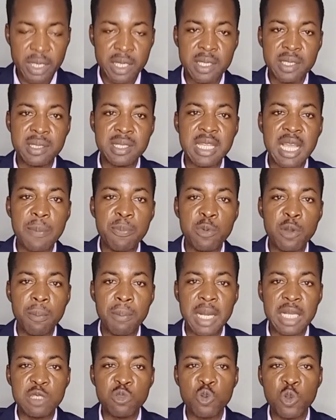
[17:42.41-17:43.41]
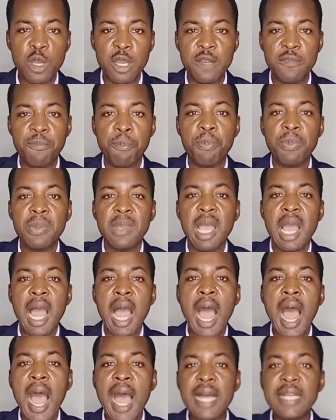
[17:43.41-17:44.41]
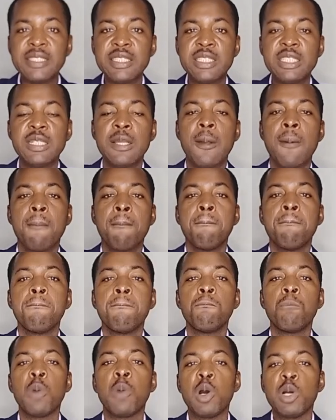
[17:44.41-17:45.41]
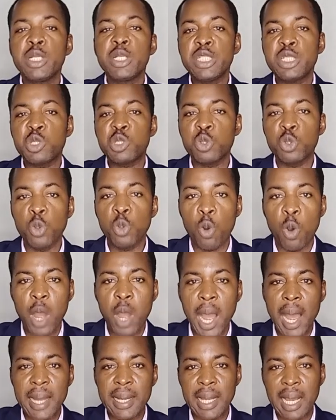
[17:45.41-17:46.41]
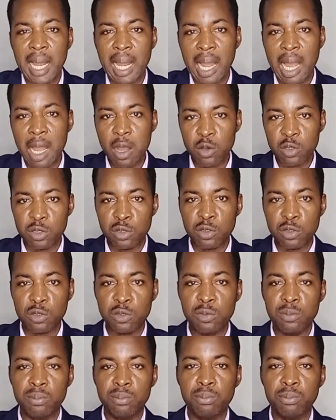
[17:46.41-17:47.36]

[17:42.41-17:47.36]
In step number 12, add money to your ad account,